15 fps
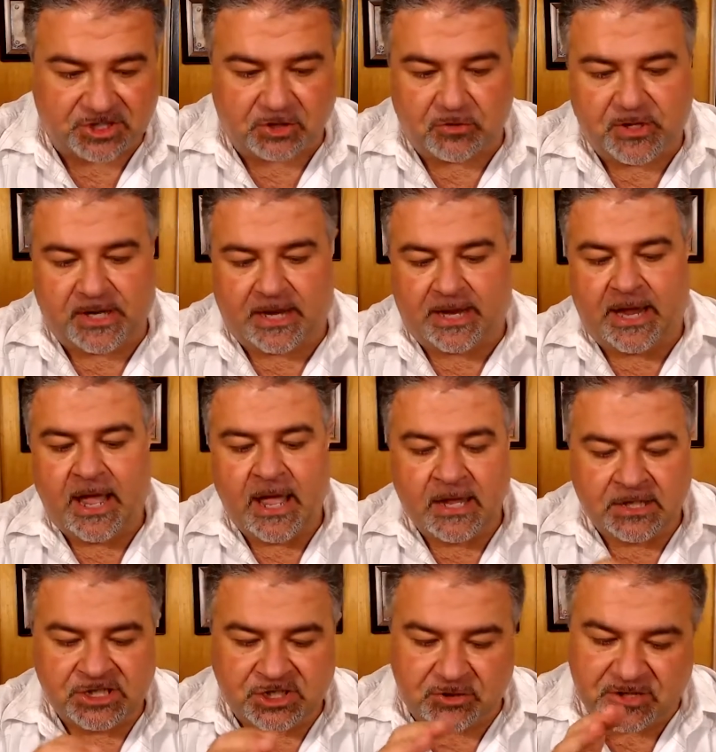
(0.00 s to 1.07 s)
okay?
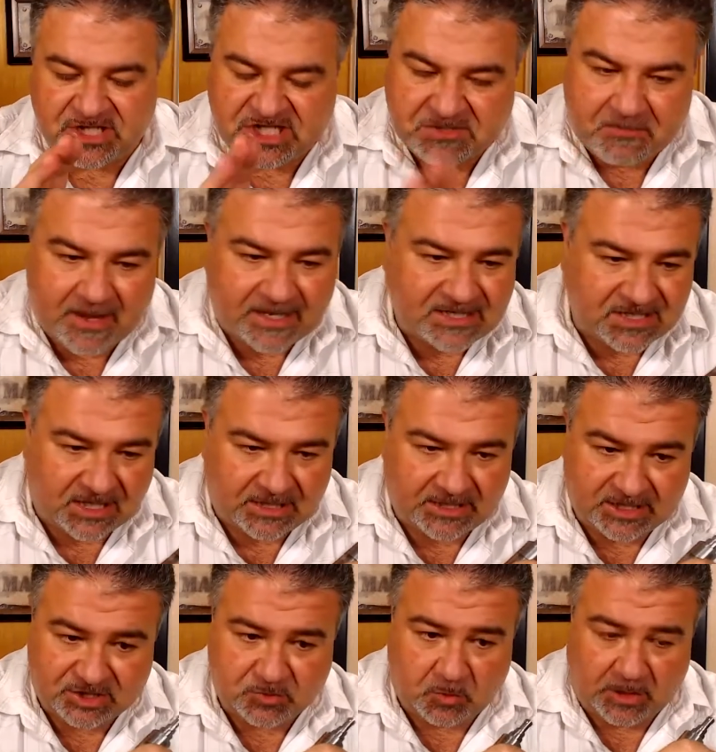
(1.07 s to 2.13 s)
So the specs on
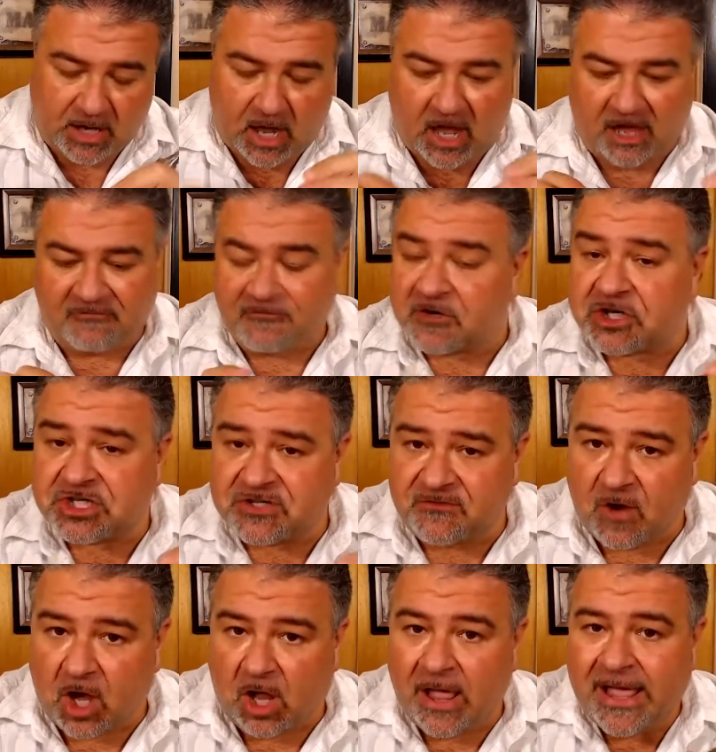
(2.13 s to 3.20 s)
this one. First of
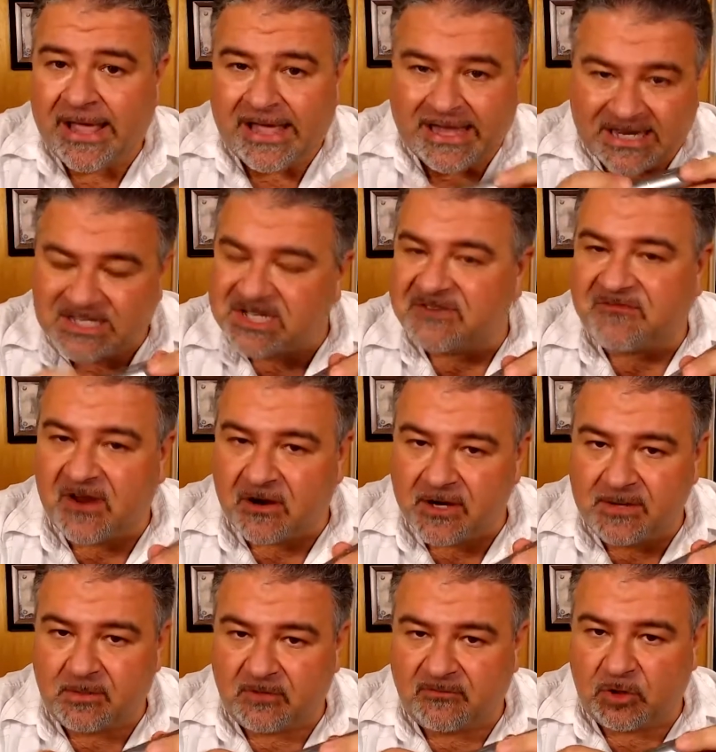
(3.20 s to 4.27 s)
all, is it
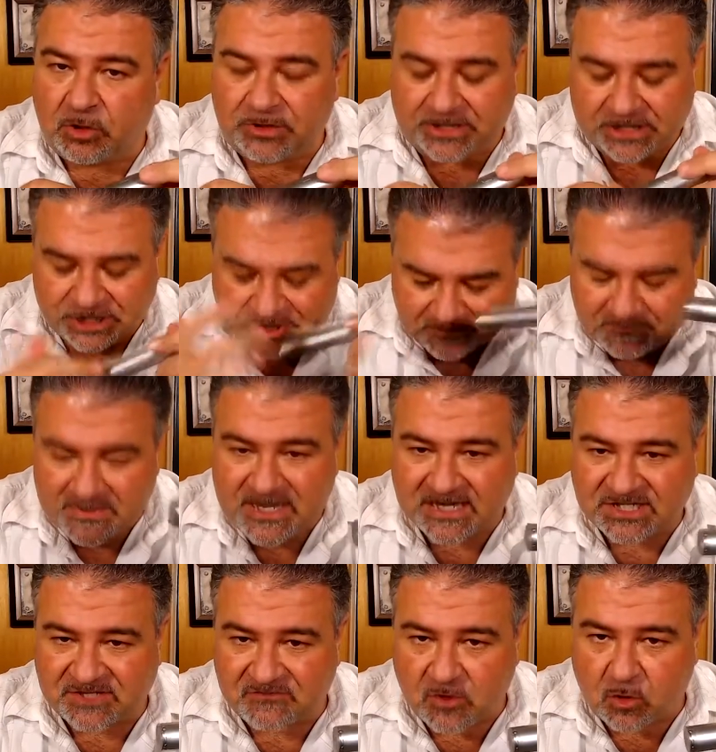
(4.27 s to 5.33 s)
variable voltage? Yes,
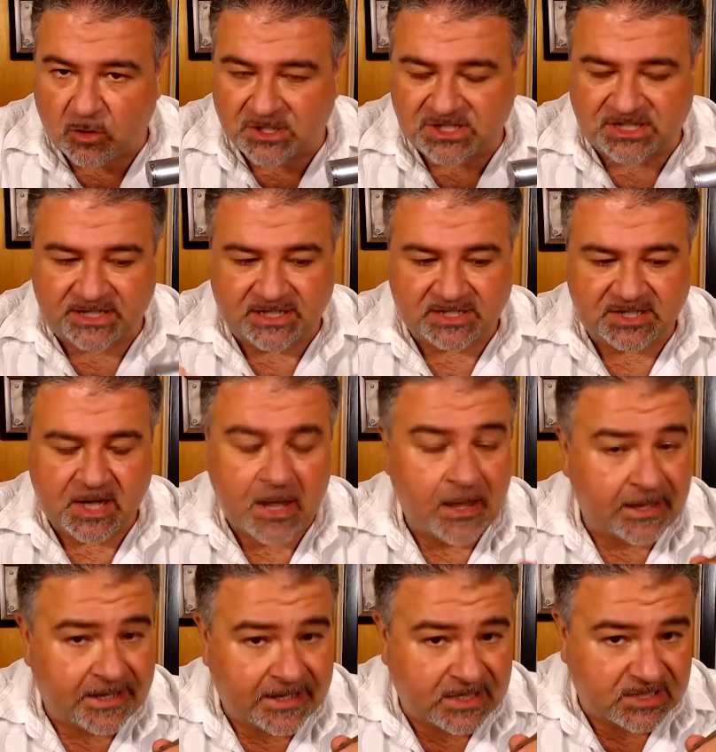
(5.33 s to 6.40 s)
of course it is.
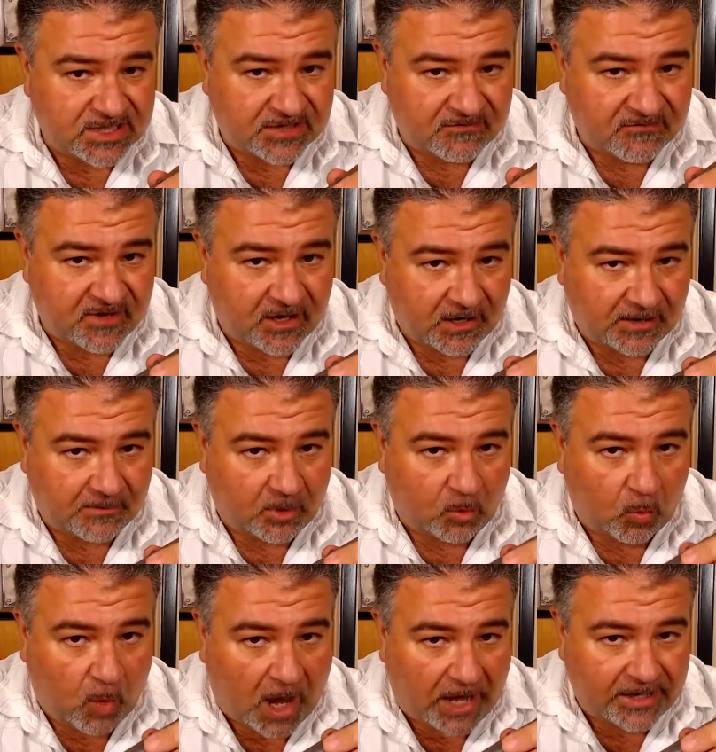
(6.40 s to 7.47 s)
Is it variable
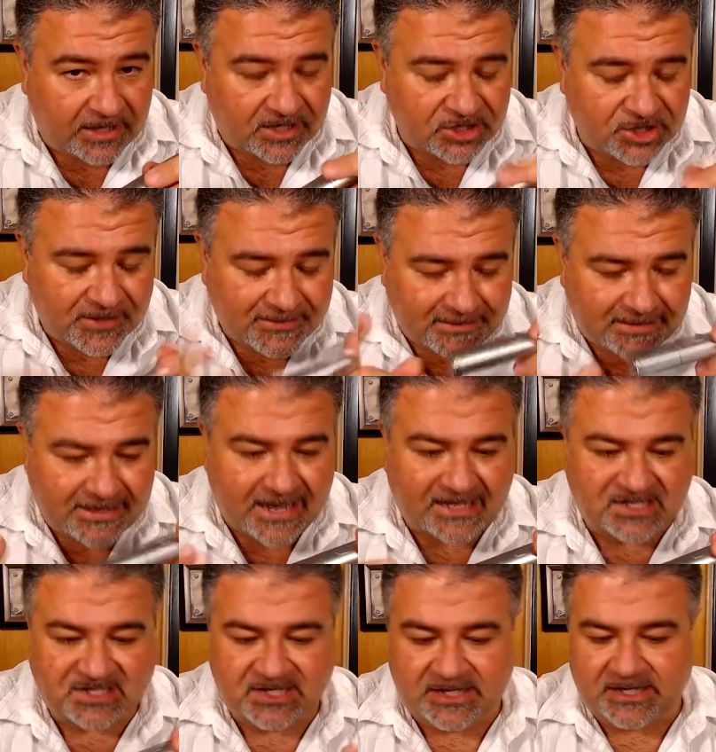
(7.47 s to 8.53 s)
wattage?
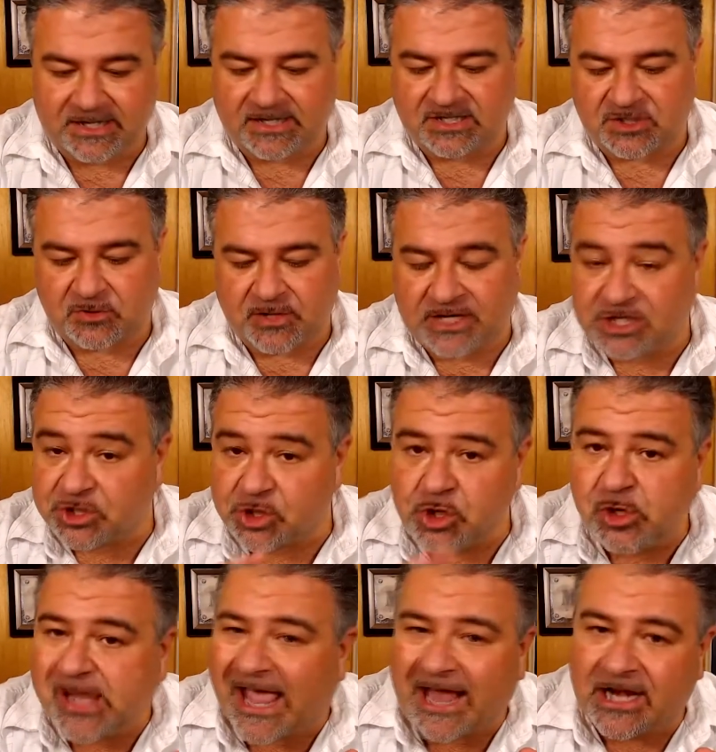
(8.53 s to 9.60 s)
Yes, it is. Okay, so you
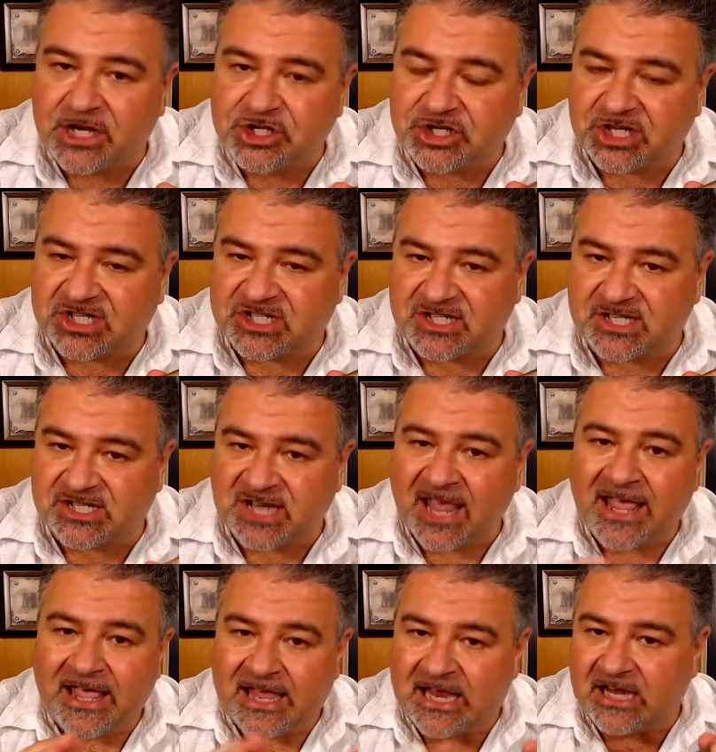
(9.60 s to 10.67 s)
can adjust this
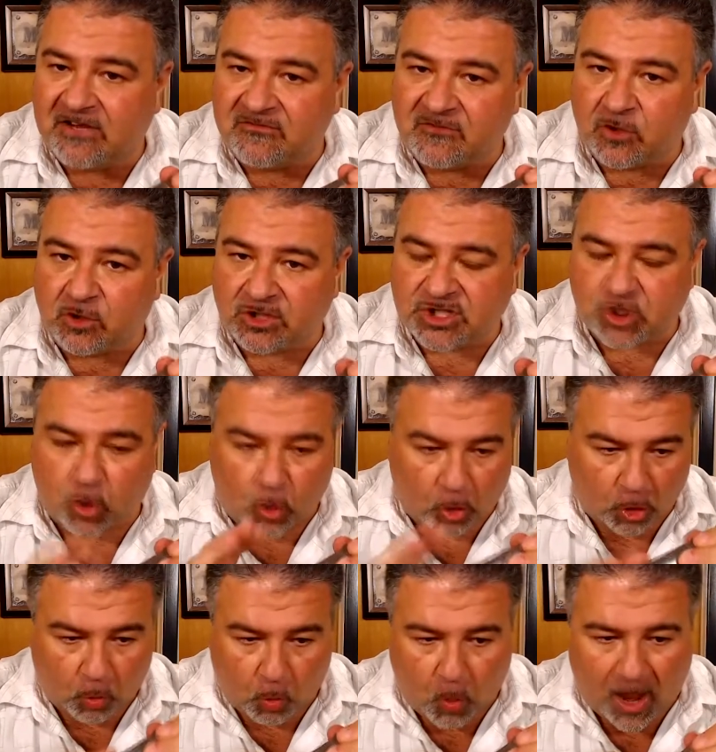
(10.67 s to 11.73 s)
in volts or
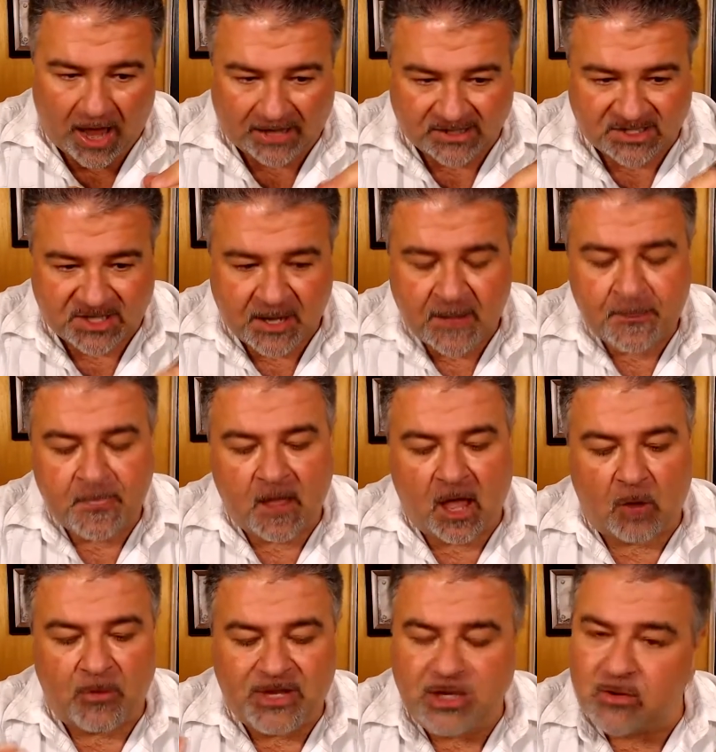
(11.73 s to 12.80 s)
watts.
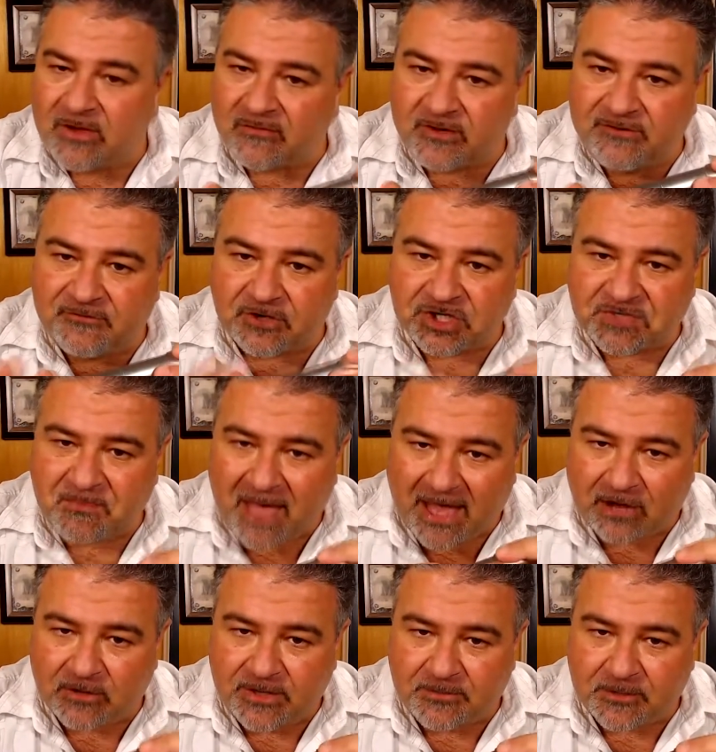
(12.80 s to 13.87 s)
We do have reverse
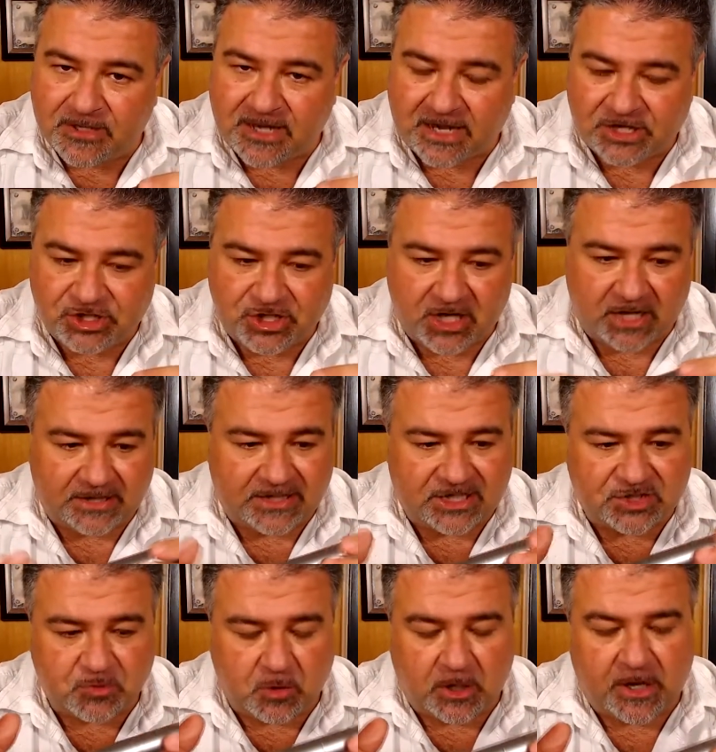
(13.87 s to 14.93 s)
battery protection on
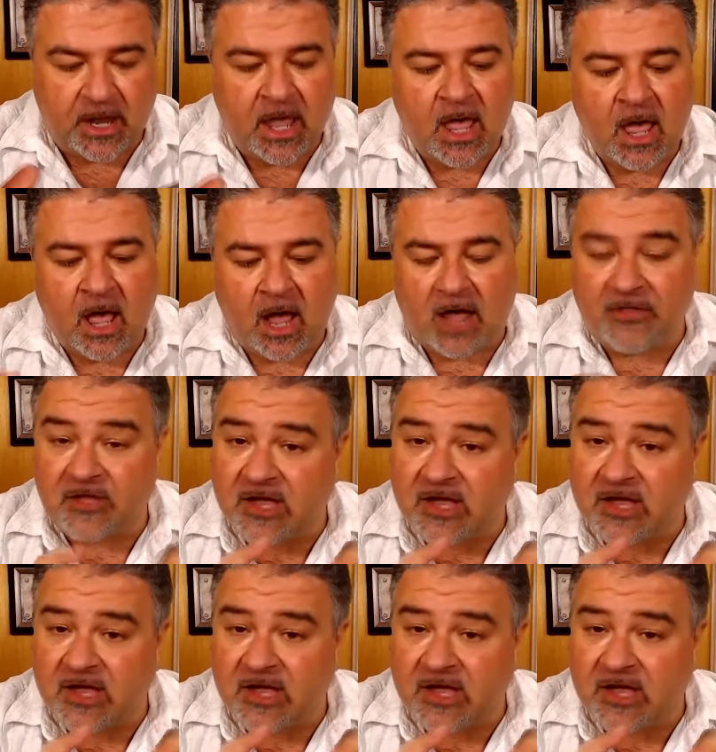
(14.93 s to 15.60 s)
this one. The